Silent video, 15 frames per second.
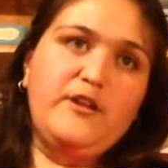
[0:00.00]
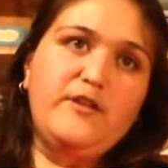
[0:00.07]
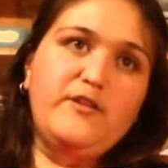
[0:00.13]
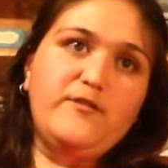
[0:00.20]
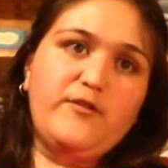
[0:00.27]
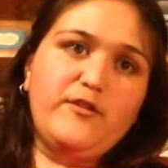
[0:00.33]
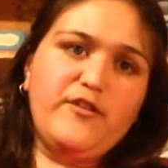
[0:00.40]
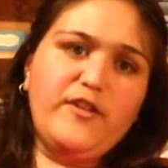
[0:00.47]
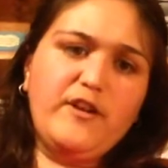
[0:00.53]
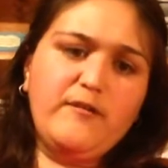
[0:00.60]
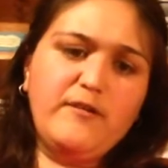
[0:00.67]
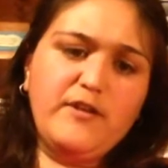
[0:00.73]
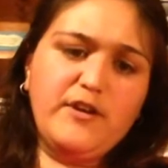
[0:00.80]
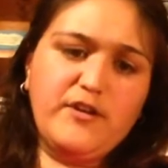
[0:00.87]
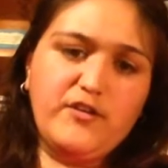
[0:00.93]
first thing I
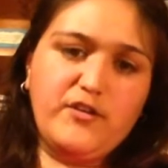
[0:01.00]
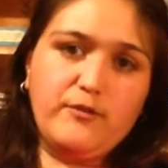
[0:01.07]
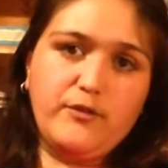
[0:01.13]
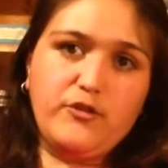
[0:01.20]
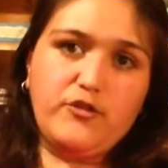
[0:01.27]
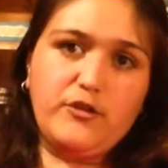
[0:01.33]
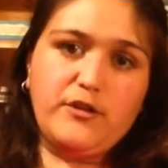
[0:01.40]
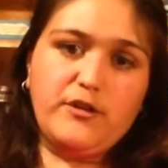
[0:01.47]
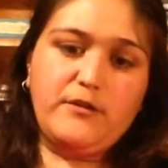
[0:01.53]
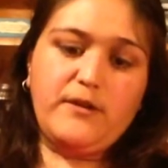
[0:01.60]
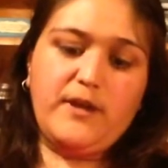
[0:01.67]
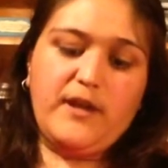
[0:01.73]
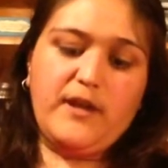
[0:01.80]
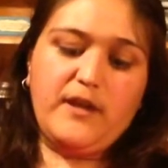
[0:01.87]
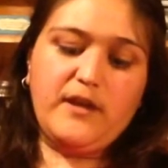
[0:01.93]
wanted to do was show you
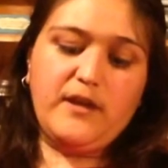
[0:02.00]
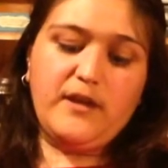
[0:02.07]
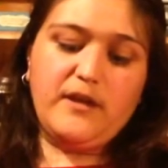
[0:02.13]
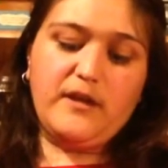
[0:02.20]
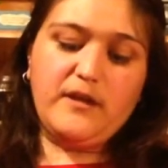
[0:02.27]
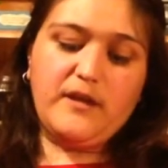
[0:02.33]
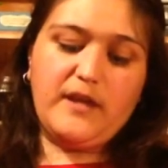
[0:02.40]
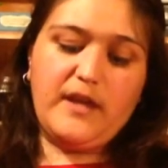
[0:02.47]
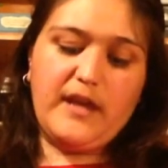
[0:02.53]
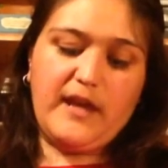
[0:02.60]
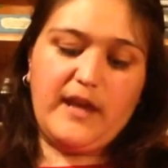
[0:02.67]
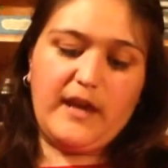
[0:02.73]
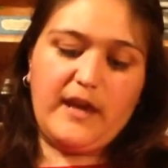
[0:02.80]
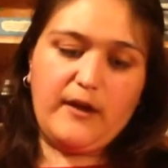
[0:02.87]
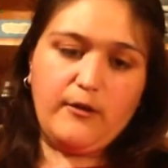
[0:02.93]

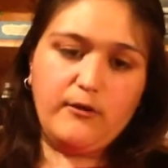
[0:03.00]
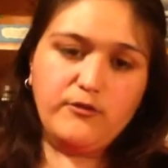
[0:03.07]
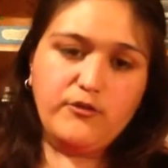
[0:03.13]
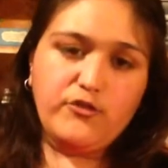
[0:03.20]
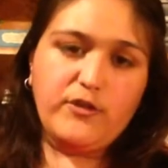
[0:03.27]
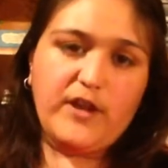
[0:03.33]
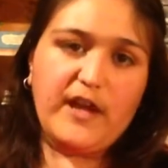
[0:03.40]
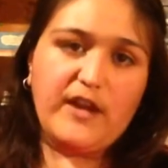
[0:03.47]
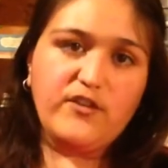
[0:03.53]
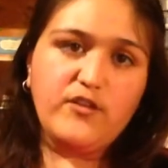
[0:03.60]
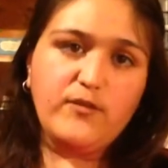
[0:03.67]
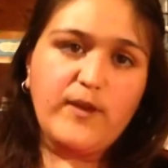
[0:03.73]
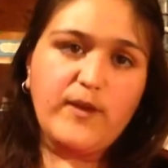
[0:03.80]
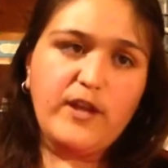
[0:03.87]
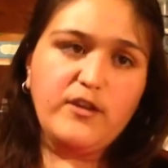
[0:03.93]
how to
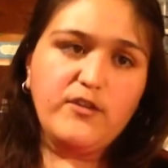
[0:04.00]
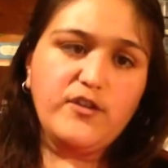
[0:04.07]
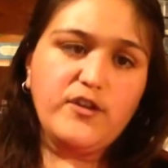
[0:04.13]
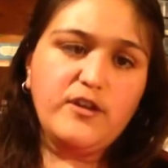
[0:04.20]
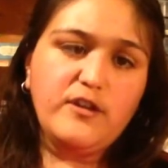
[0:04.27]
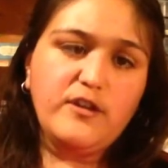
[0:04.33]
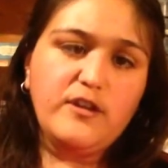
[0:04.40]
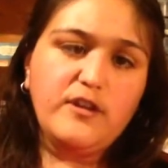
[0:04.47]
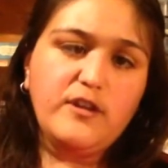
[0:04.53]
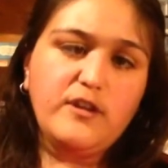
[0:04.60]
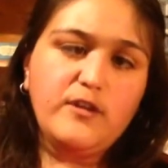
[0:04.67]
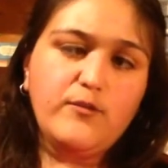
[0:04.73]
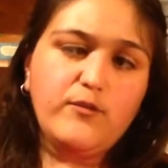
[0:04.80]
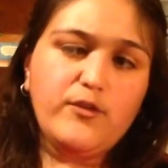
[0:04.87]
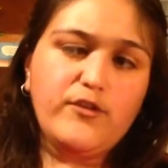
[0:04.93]
activate
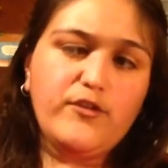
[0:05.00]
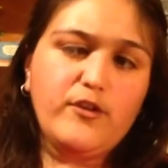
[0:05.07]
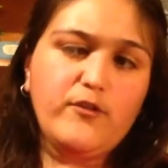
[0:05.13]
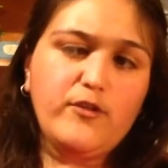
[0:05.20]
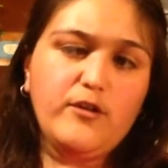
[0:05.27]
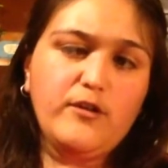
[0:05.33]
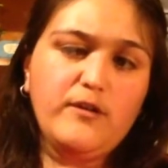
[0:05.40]
VoiceOver